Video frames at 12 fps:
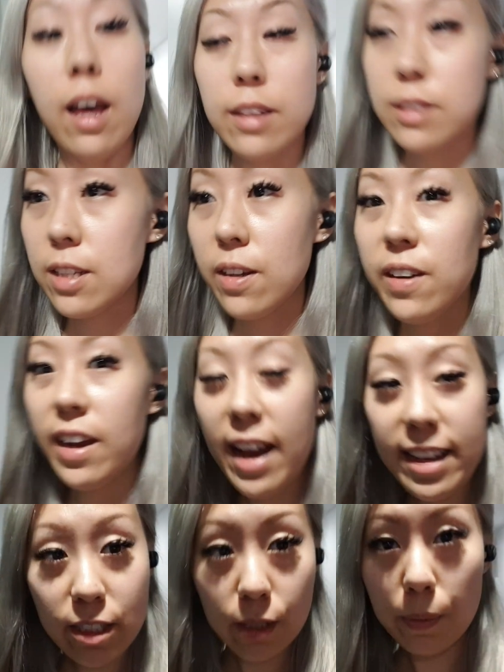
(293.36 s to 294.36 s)
So
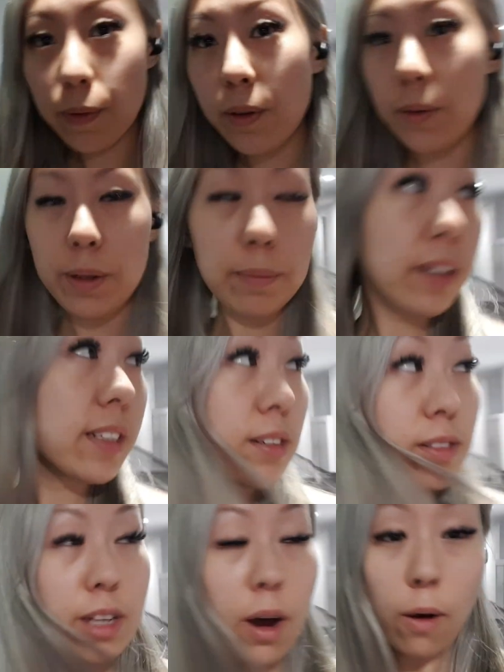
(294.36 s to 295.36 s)
I stopped recording because
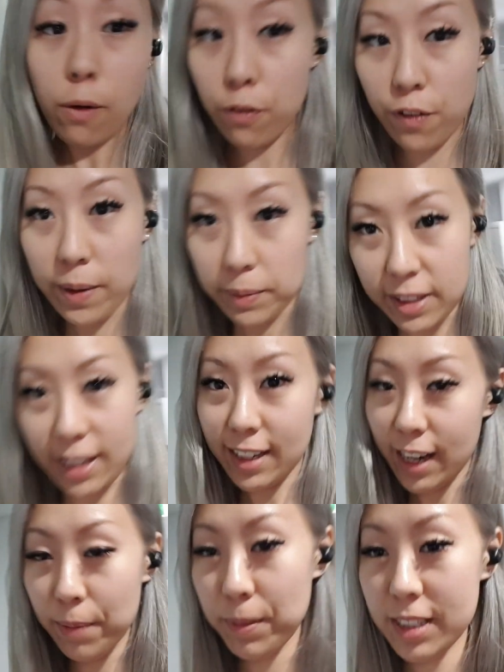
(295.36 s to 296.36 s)
there was a whole family that
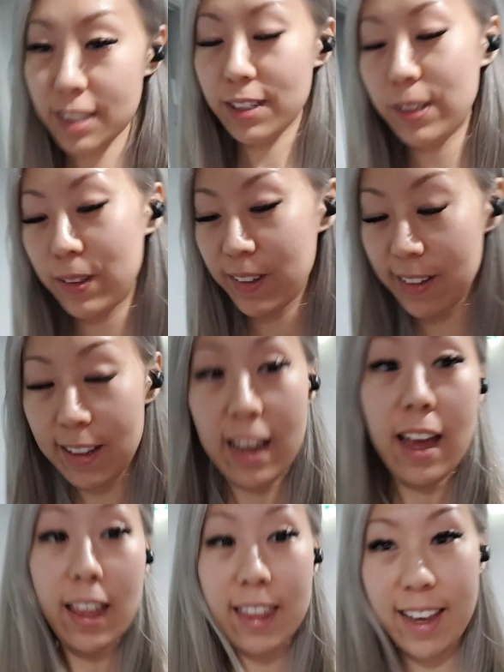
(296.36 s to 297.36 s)
came into
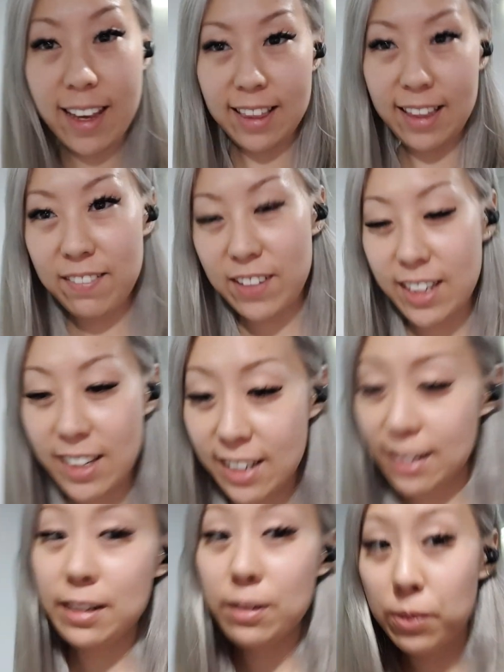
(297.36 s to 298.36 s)
the elevator
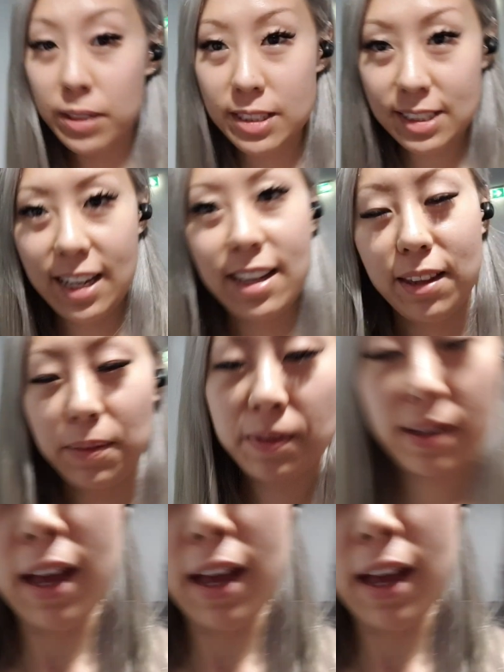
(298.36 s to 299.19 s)
and I didn't want to scare them.